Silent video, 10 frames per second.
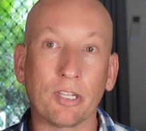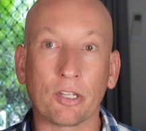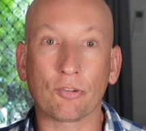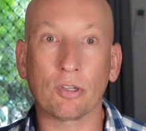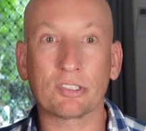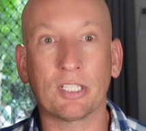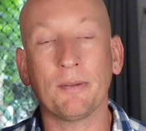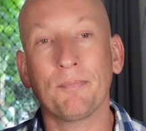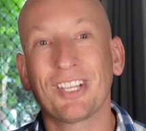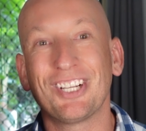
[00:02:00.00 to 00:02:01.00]
in the control
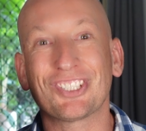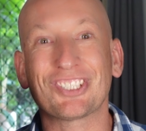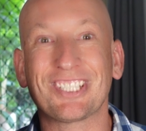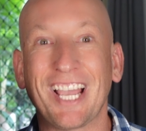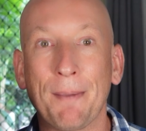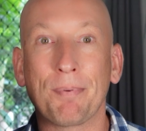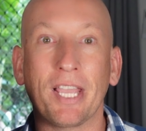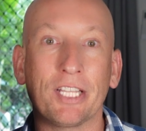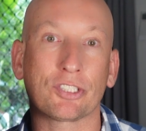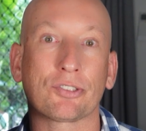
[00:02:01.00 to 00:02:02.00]
center. Just tap
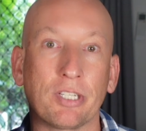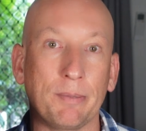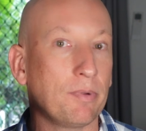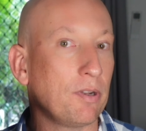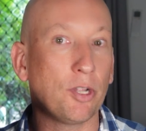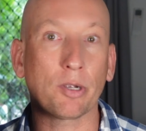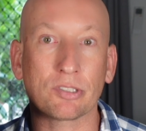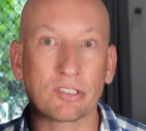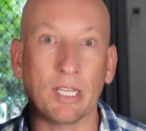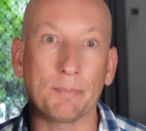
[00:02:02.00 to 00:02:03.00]
and stream, no
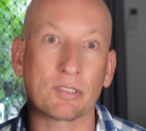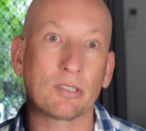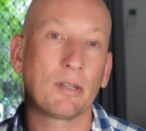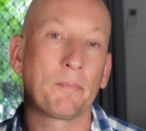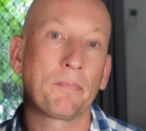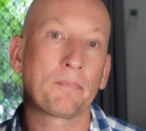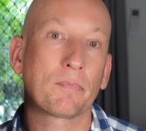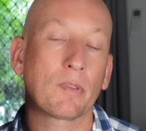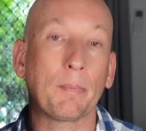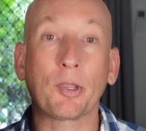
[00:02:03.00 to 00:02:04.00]
extra steps.
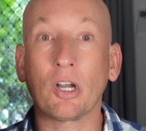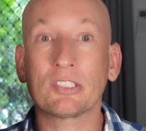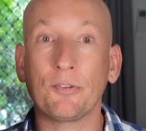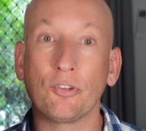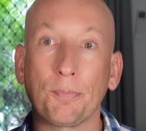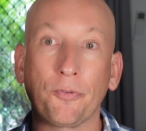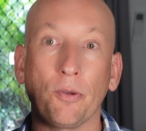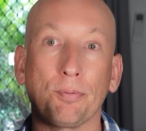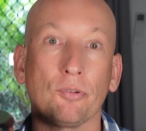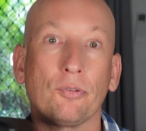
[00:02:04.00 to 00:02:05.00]
And guys, if you do
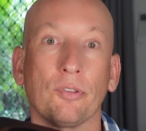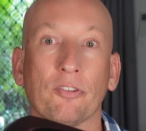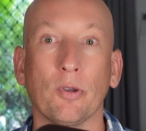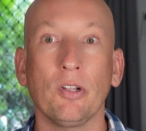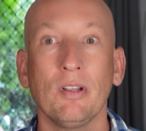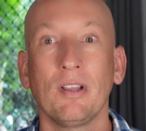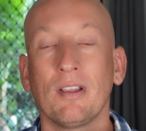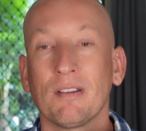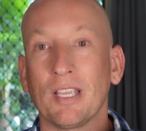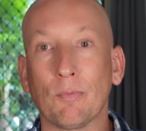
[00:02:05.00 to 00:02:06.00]
prefer Bluetooth as well,
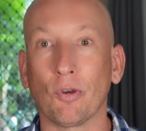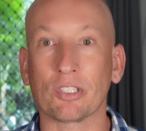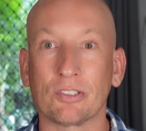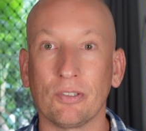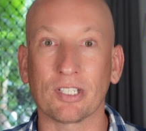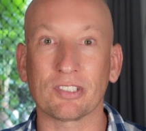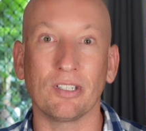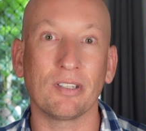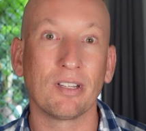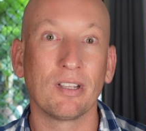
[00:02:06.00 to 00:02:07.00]
it works too, doesn't
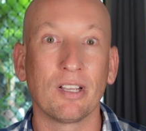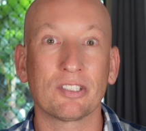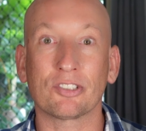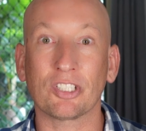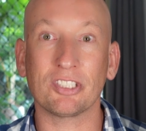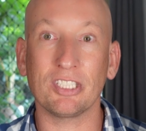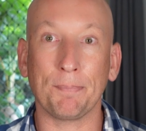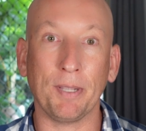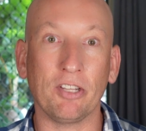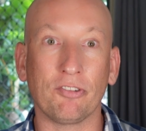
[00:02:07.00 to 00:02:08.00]
it? So it's just easy to
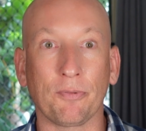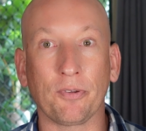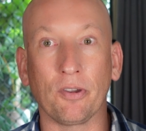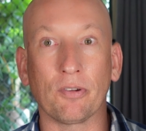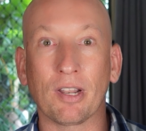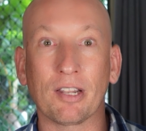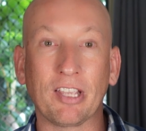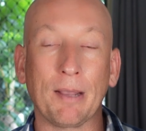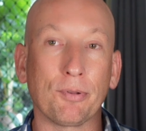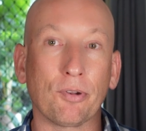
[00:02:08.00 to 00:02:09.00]
pair to your phone,
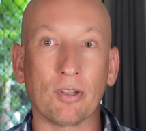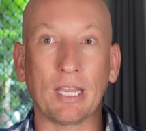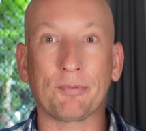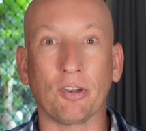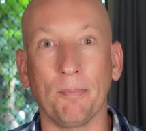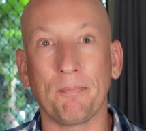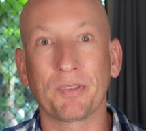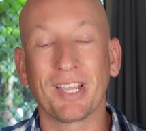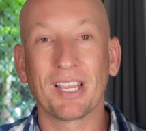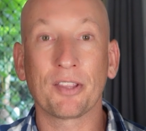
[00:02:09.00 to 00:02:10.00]
tablet or
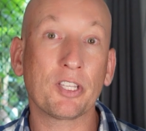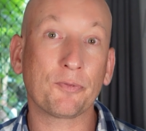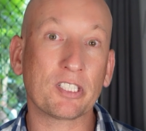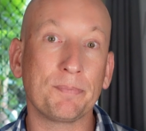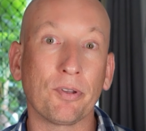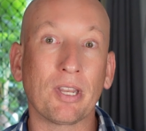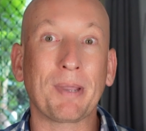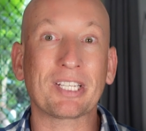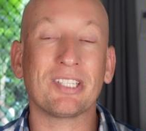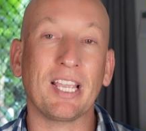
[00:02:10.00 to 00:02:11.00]
laptop. This flexibility
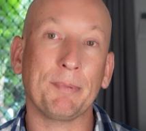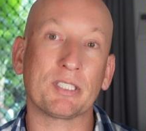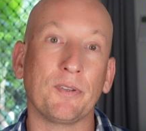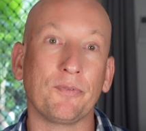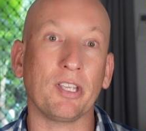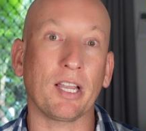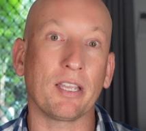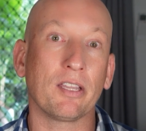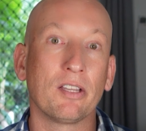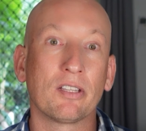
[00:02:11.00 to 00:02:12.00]
makes the
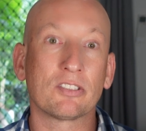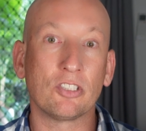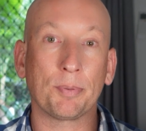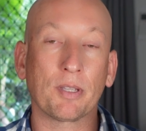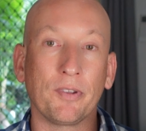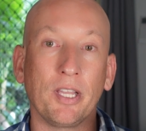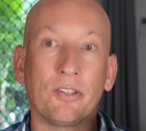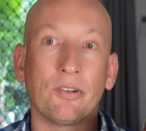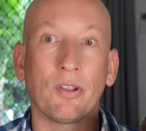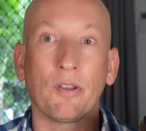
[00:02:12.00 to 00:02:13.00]
MS50A super
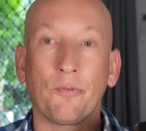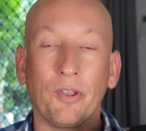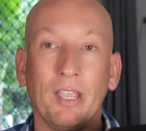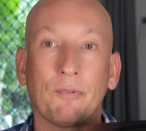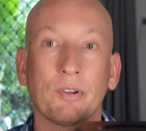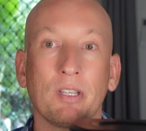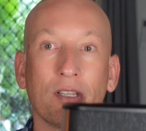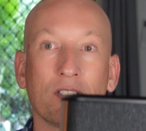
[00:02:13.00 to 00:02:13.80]
convenient for every